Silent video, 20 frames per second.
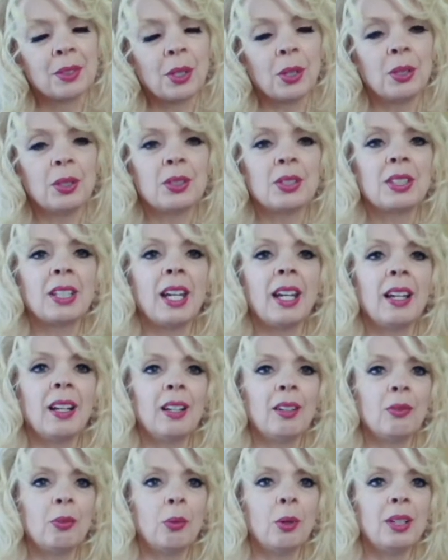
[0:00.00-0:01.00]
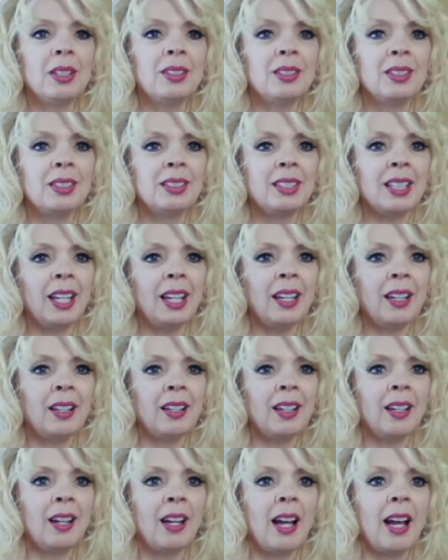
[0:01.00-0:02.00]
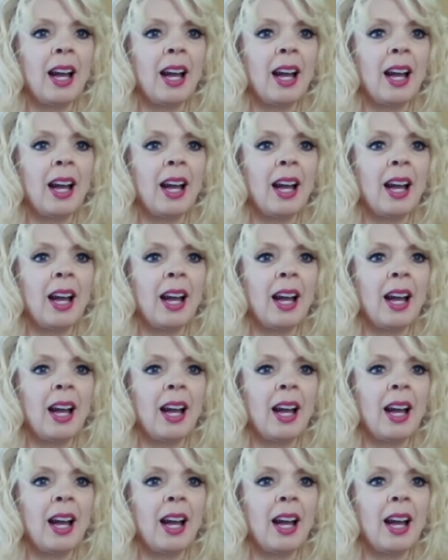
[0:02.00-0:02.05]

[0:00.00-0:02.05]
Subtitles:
On a scale of 1 to 10,